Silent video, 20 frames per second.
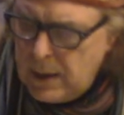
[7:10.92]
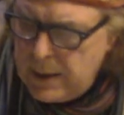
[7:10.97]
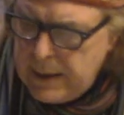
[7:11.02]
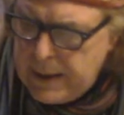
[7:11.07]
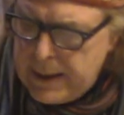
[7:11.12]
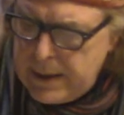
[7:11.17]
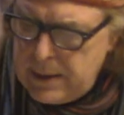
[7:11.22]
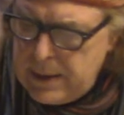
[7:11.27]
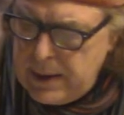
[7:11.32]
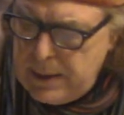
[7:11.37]

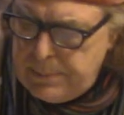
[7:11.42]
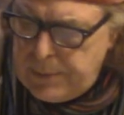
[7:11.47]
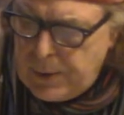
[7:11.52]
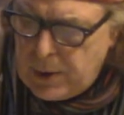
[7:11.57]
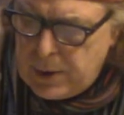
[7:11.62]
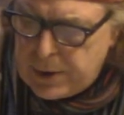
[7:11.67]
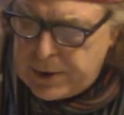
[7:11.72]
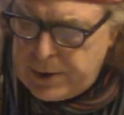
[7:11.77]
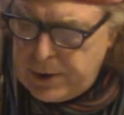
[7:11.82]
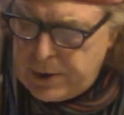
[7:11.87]
in the
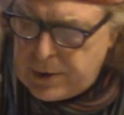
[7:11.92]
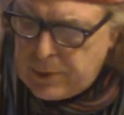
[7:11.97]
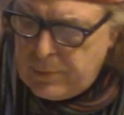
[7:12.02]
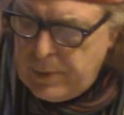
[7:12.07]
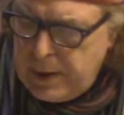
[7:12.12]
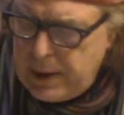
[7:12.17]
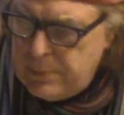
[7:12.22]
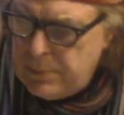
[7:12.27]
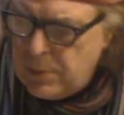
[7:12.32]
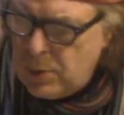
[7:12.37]
book, you can
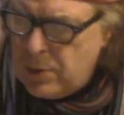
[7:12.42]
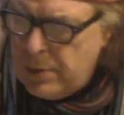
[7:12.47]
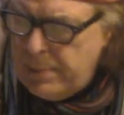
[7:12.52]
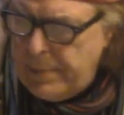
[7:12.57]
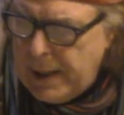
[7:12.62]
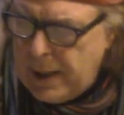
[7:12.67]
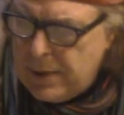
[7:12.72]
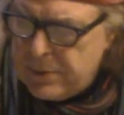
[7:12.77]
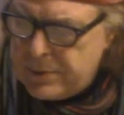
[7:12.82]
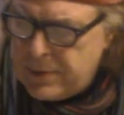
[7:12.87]
read more
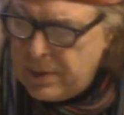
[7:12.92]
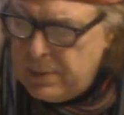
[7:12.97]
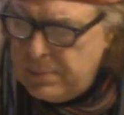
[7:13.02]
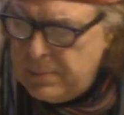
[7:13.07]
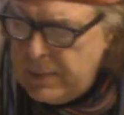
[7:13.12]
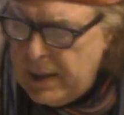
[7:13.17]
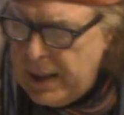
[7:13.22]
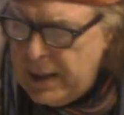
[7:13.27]
about them.